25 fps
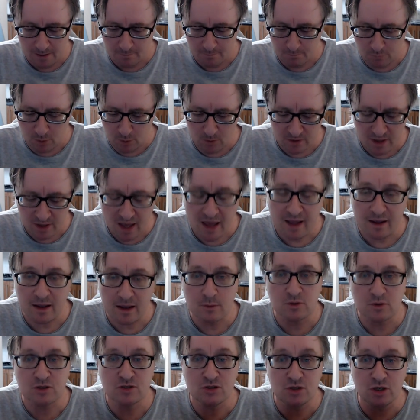But yeah, it
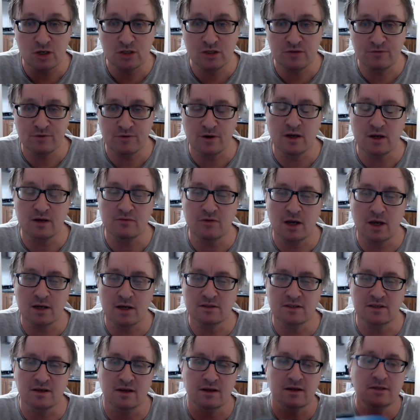was
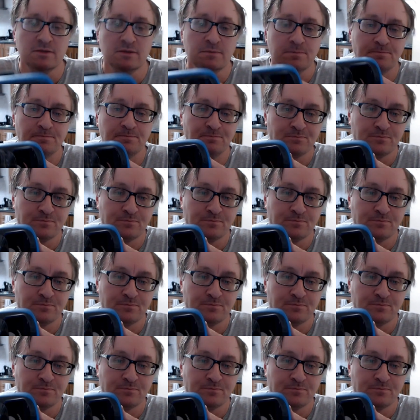£35.99